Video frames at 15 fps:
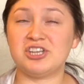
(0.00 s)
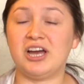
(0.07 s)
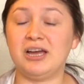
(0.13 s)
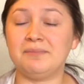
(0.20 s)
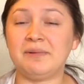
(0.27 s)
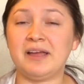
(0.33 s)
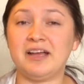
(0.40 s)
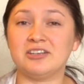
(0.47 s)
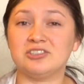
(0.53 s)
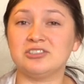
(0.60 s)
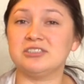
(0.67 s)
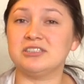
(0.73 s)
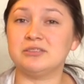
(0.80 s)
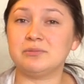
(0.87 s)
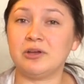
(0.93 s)
time I
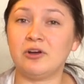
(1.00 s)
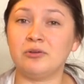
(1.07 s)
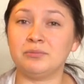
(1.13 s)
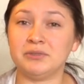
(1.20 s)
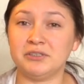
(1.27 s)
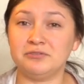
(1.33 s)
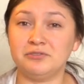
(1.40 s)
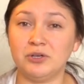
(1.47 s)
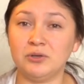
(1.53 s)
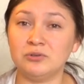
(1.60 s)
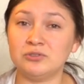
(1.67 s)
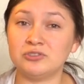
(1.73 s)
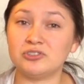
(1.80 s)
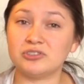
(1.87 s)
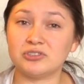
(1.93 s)
actually spent on my
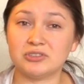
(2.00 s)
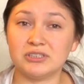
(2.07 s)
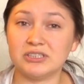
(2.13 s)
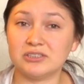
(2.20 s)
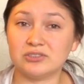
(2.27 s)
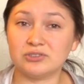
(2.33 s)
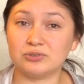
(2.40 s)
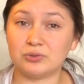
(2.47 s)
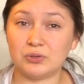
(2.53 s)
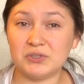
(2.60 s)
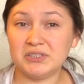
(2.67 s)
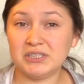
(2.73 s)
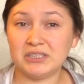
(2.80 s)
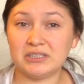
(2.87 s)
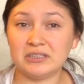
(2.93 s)
phone just like
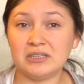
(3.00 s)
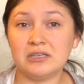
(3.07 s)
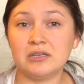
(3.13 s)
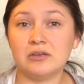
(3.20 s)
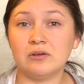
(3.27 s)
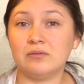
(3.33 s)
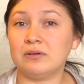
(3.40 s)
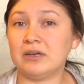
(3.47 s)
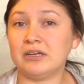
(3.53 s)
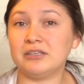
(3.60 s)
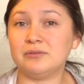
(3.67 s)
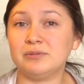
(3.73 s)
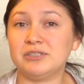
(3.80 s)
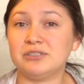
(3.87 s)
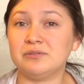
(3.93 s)
scrolling when I
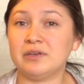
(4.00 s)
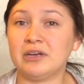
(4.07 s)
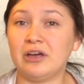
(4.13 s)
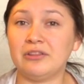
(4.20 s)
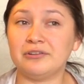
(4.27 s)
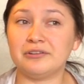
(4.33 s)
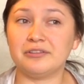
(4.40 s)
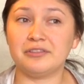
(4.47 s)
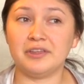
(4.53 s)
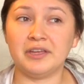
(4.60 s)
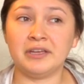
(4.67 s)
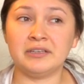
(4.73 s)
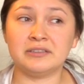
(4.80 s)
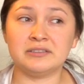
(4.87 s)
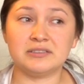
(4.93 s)
could be doing other
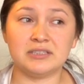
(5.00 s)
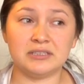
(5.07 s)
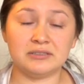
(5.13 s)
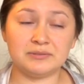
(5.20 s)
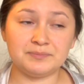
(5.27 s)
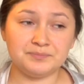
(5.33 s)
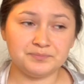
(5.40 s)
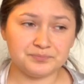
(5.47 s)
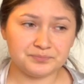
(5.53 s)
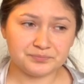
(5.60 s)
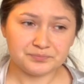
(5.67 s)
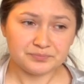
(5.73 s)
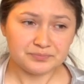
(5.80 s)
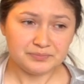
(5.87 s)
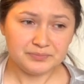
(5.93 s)
things. And
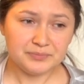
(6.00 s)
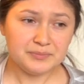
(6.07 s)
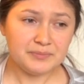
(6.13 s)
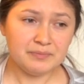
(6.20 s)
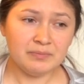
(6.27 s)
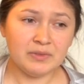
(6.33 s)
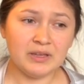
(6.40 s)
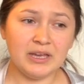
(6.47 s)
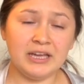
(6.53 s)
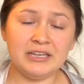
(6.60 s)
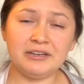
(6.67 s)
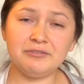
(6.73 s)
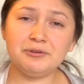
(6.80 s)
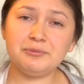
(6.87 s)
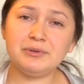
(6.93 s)
I
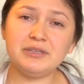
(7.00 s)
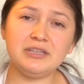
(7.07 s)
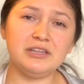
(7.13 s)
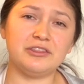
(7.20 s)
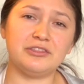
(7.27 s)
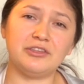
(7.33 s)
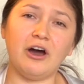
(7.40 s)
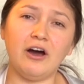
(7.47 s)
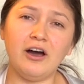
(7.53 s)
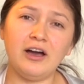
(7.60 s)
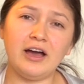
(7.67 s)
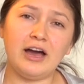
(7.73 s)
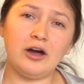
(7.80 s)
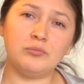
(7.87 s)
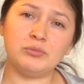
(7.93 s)
never really
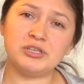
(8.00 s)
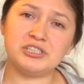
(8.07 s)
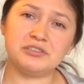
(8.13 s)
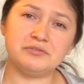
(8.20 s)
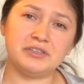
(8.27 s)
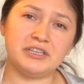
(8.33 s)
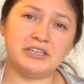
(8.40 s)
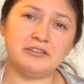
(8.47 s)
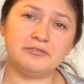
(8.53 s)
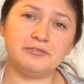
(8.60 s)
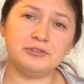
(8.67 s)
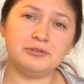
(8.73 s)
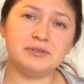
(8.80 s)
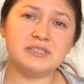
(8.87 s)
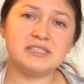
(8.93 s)
thought how much of an
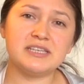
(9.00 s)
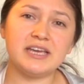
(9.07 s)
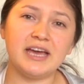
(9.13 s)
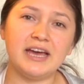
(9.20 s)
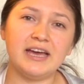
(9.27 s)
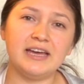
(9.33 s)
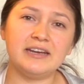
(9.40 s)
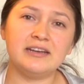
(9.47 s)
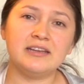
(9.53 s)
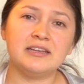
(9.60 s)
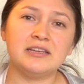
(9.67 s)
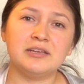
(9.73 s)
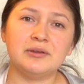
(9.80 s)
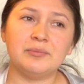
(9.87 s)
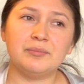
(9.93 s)
influence it had,
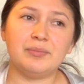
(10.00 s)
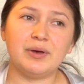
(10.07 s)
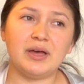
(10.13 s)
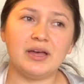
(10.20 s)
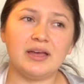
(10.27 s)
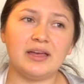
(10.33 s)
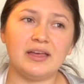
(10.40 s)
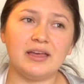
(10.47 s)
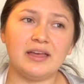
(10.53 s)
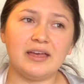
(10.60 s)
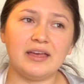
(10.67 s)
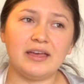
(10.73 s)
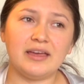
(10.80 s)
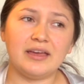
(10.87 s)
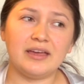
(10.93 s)
but
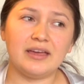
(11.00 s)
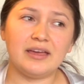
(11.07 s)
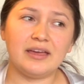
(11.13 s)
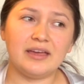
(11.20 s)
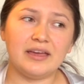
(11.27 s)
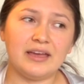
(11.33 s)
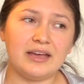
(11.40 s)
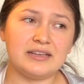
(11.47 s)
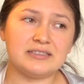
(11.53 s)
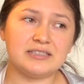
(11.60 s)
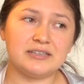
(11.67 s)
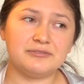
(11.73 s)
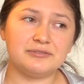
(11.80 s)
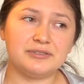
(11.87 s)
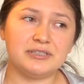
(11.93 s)
as
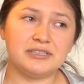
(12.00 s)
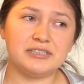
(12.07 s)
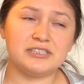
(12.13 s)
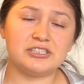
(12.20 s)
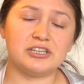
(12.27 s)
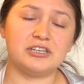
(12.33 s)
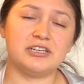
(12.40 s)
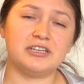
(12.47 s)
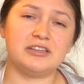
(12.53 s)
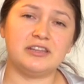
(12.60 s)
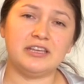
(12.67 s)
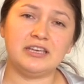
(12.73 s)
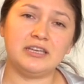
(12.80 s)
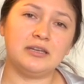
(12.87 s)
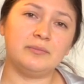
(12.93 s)
I really started
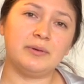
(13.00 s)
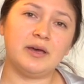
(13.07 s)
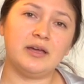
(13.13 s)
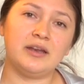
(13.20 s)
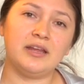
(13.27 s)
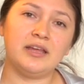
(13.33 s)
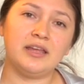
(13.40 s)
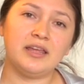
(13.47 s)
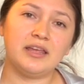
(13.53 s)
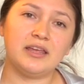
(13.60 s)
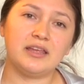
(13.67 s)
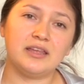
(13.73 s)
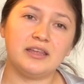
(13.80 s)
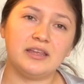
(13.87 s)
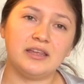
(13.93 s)
thinking about it,
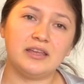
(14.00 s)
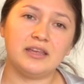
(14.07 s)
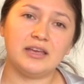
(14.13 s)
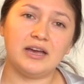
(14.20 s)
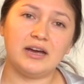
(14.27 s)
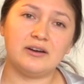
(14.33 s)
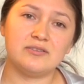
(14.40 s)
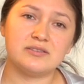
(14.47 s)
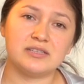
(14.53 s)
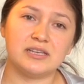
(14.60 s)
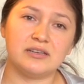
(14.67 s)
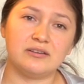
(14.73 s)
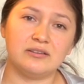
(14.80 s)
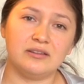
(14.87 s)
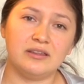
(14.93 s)
I was like,